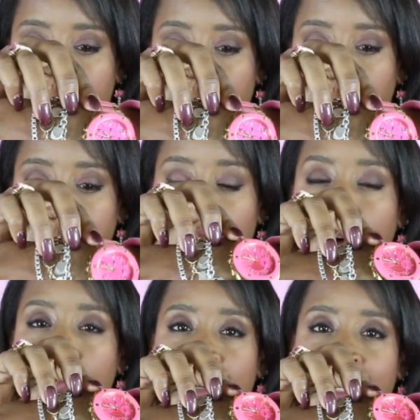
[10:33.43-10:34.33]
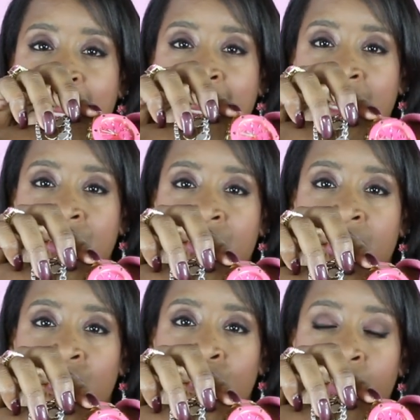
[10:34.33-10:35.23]
It's really oversized,
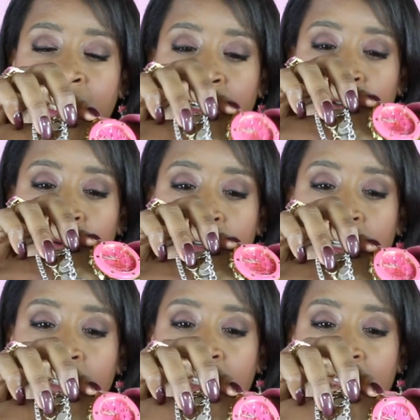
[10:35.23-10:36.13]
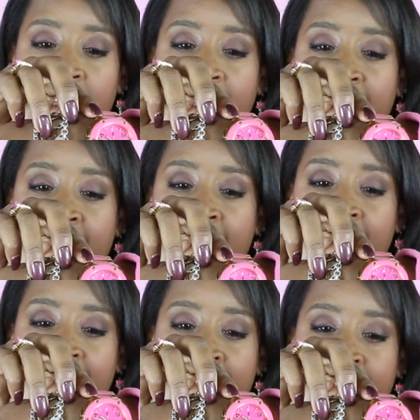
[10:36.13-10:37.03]
really cool.
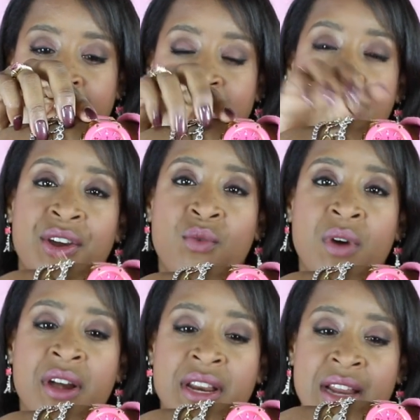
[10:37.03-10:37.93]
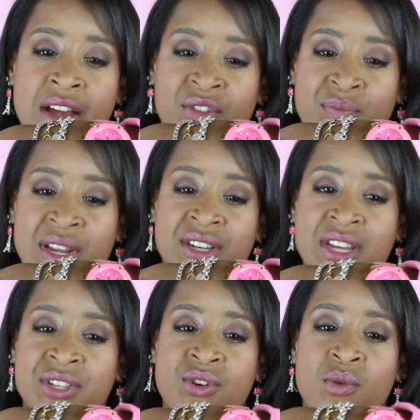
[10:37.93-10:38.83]
And I, I don't wear it enough, but it
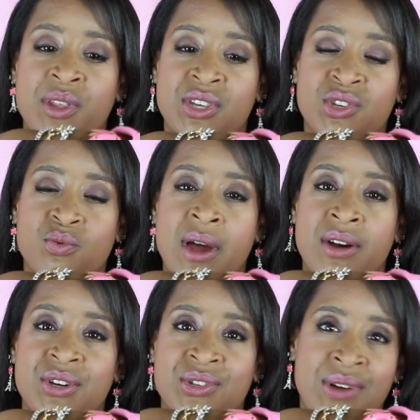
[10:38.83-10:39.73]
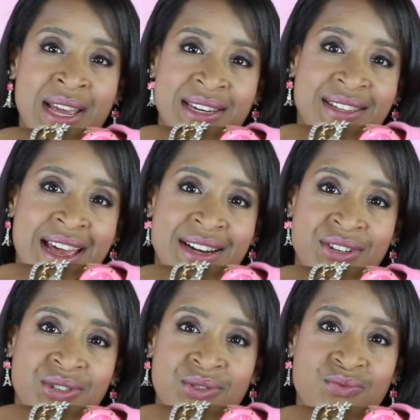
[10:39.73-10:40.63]
does go with this sweater, so I decided
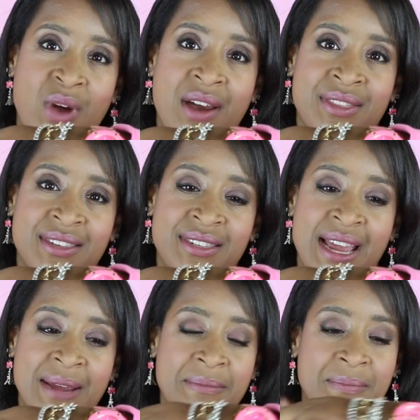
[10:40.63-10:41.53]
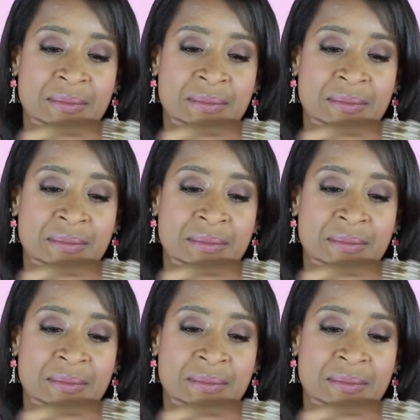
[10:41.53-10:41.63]
to wear it this time.